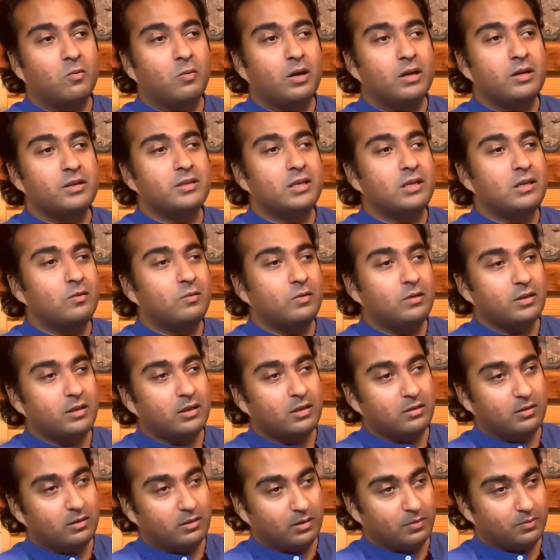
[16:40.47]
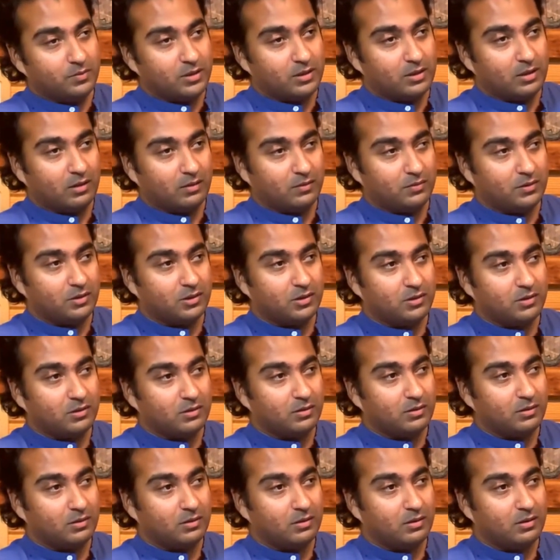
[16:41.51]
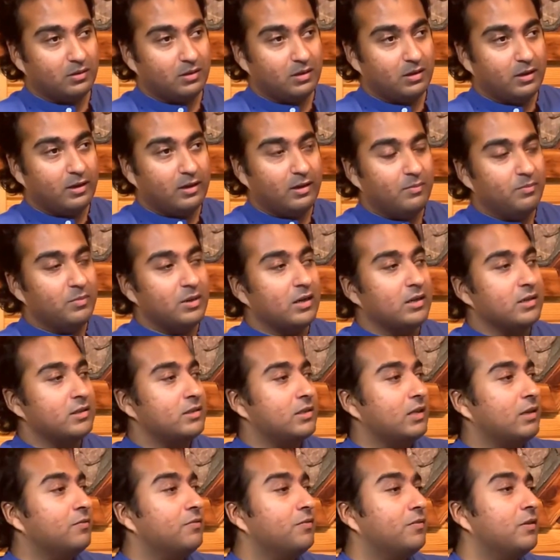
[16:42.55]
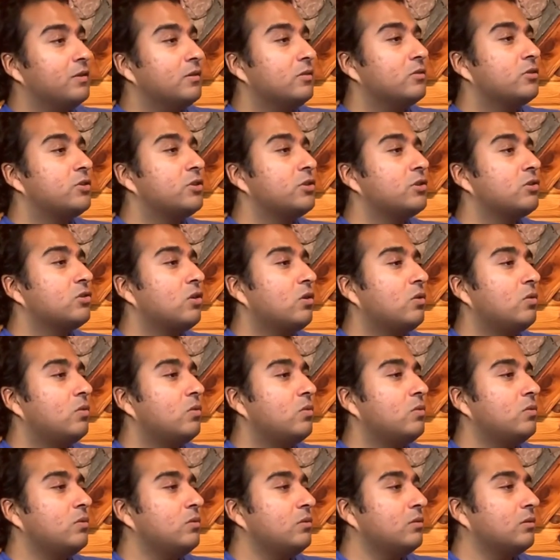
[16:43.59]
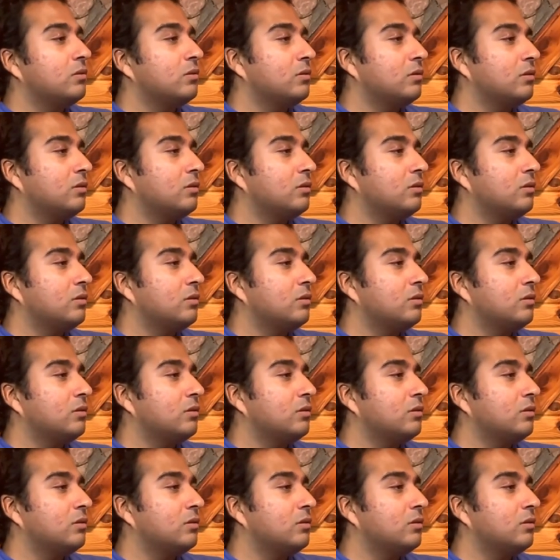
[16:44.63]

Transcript: Why does anyone kill themselves? Because they feel so,